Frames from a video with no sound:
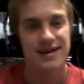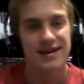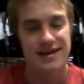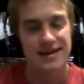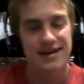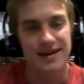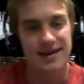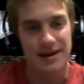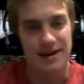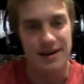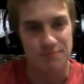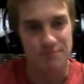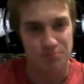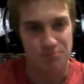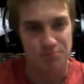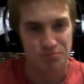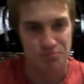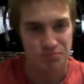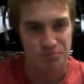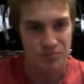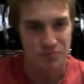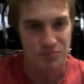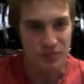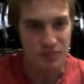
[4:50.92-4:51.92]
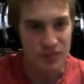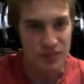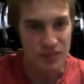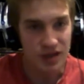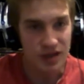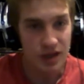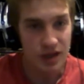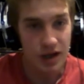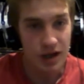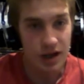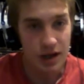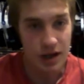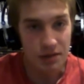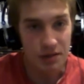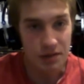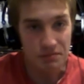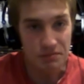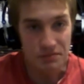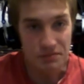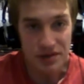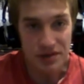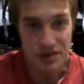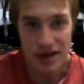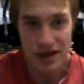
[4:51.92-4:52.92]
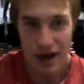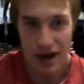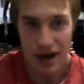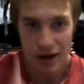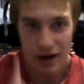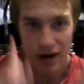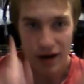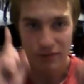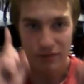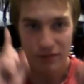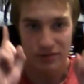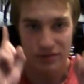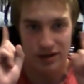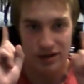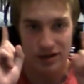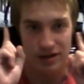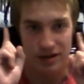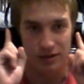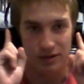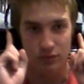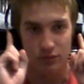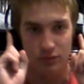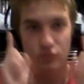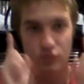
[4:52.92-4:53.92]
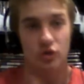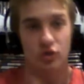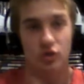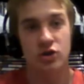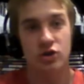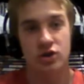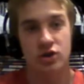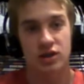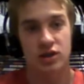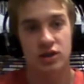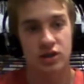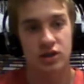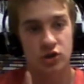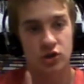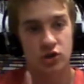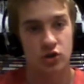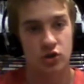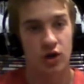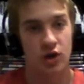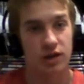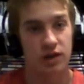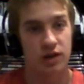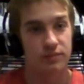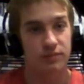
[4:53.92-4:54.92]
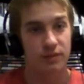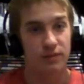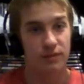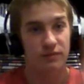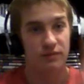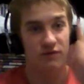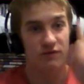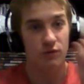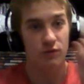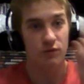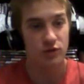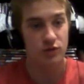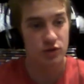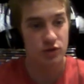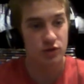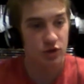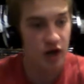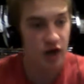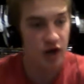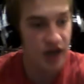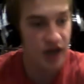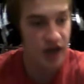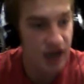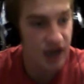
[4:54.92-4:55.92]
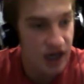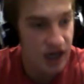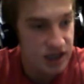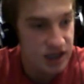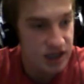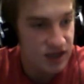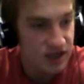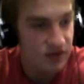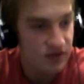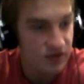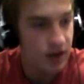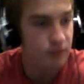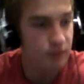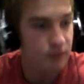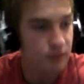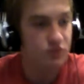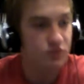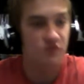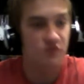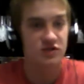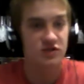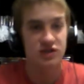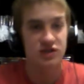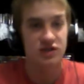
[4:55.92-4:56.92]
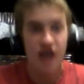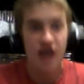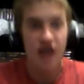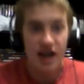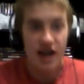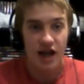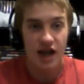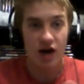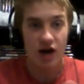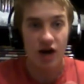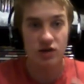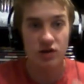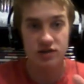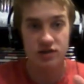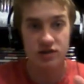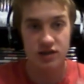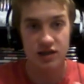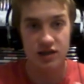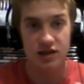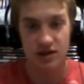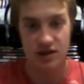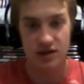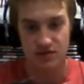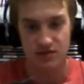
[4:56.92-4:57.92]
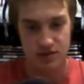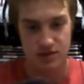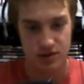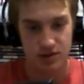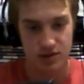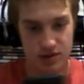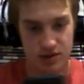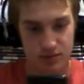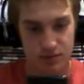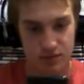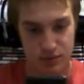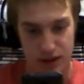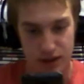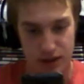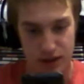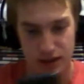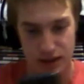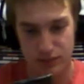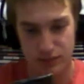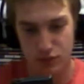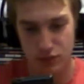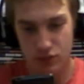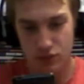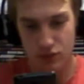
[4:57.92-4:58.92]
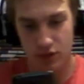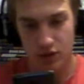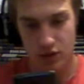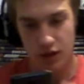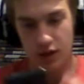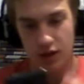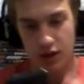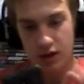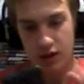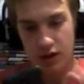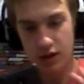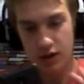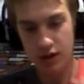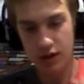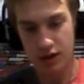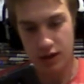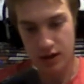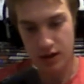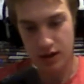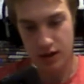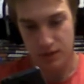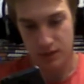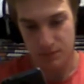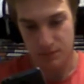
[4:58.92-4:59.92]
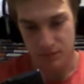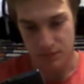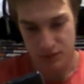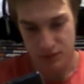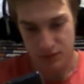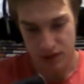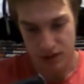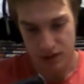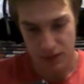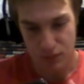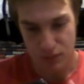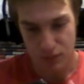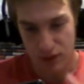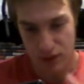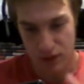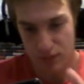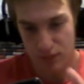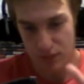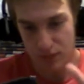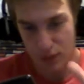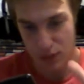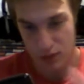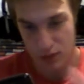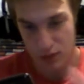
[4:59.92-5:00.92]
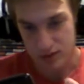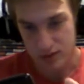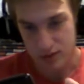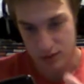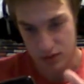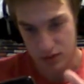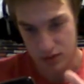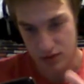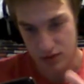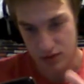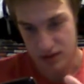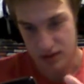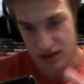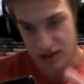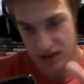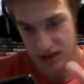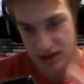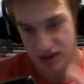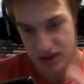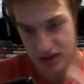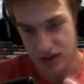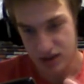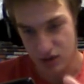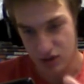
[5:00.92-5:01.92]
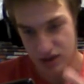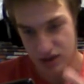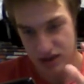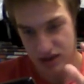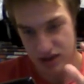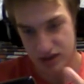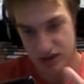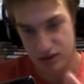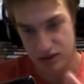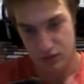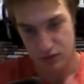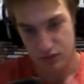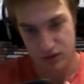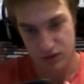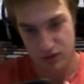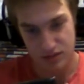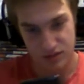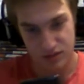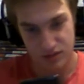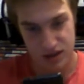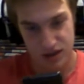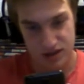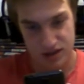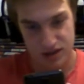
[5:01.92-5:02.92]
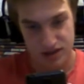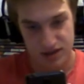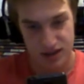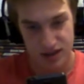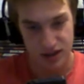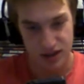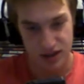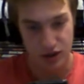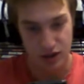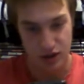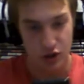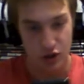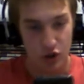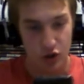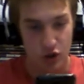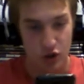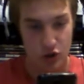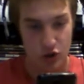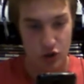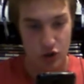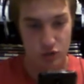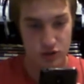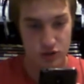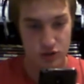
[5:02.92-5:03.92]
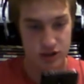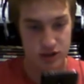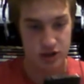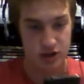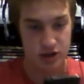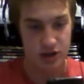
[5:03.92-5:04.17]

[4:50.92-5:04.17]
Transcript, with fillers: yeah. Um, but yeah, I'm gonna watch this trailer. But before we do, I actually have a couple of shout-outs to give to some people. Um, Because I put up a post on on Instagram uh, saying who wants a